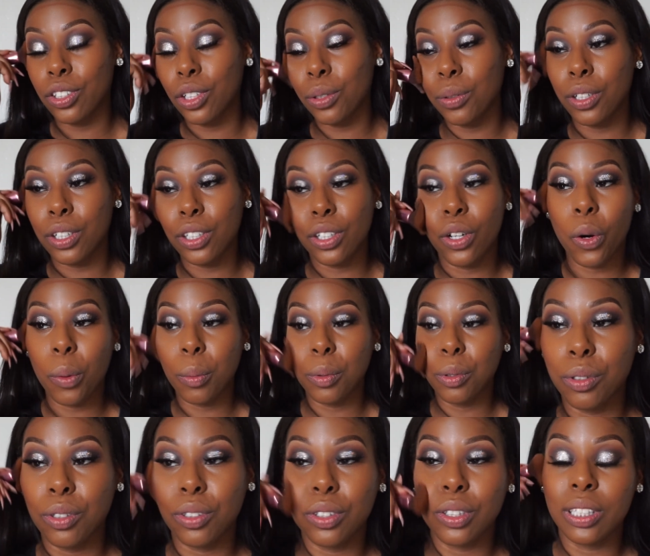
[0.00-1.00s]
doing her
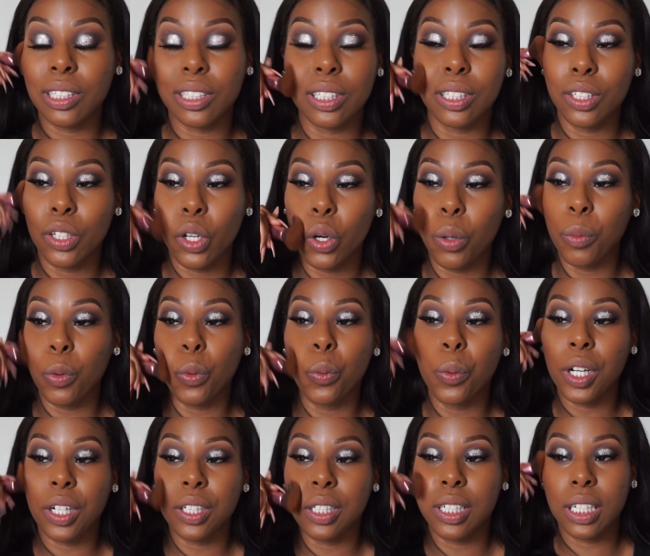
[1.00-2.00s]
normal
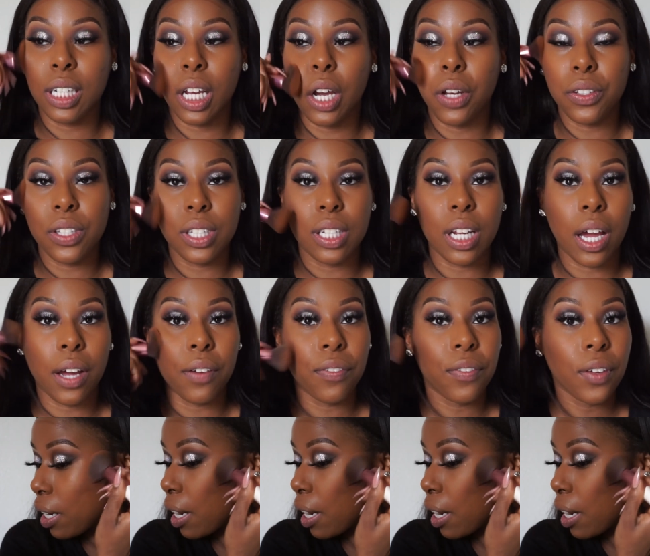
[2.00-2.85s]
weird Danielle stuff.